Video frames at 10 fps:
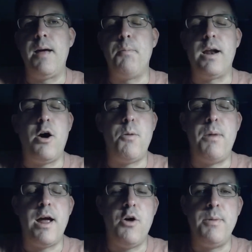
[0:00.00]
But
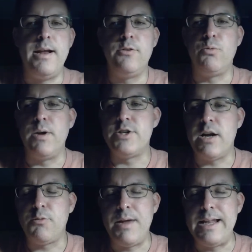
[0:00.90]
by all means, reach
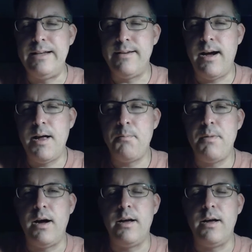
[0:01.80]
out to me anytime.